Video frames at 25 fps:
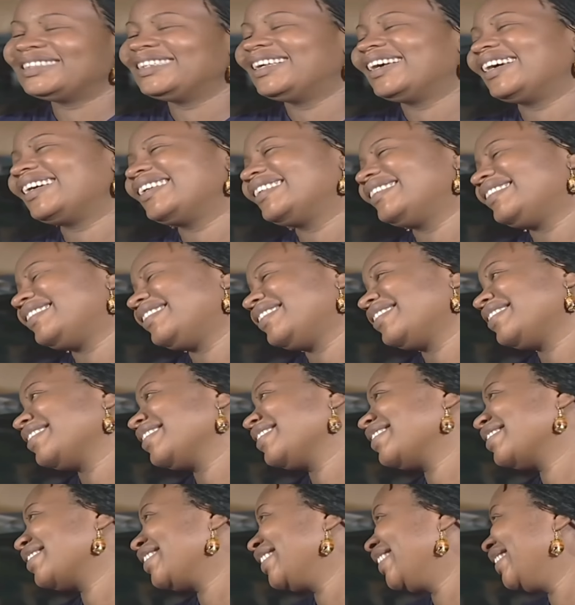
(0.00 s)
Hi,
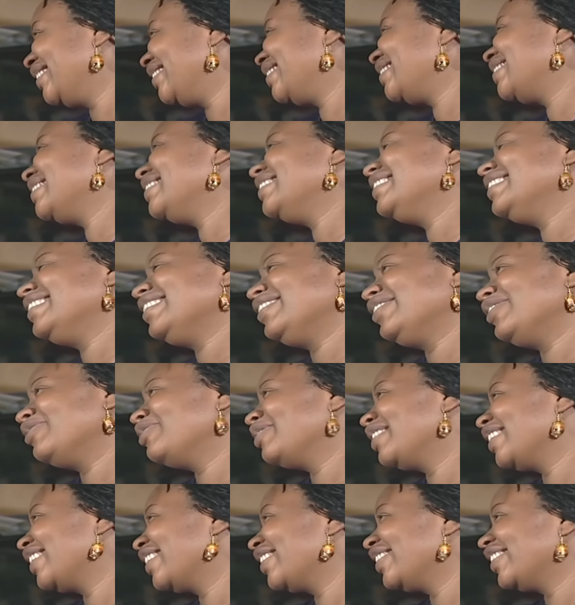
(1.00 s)
Jesus Christ.
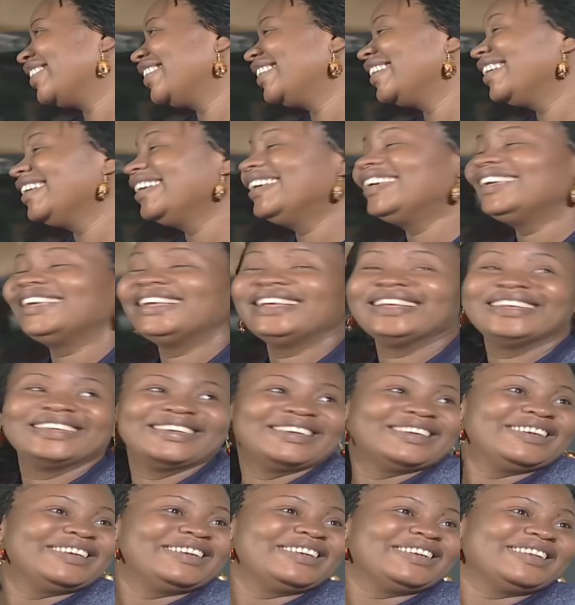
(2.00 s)
Oh my
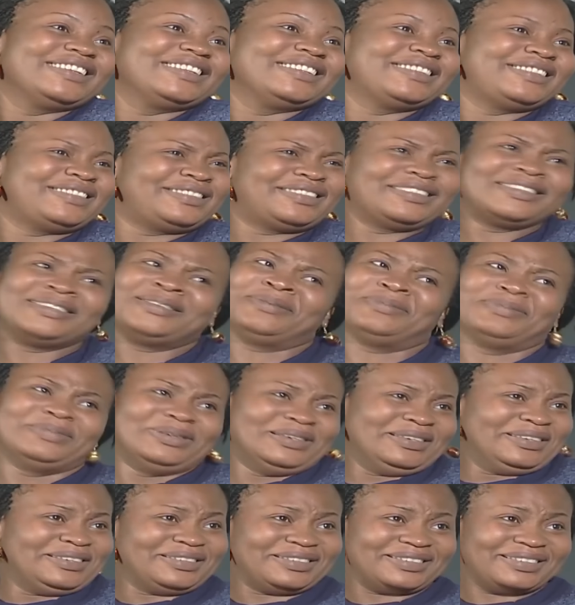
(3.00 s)
God.
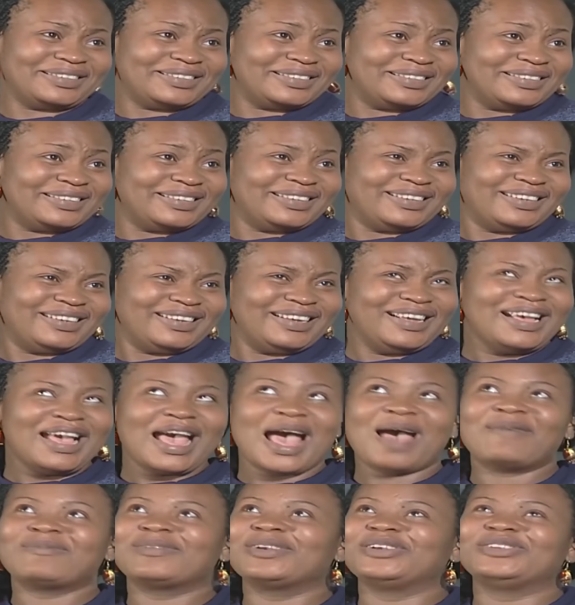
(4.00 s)
Tim.
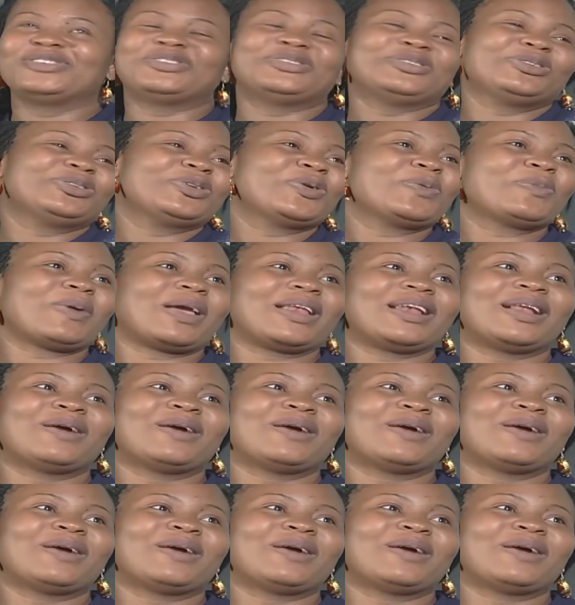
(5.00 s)
I mean, you should know by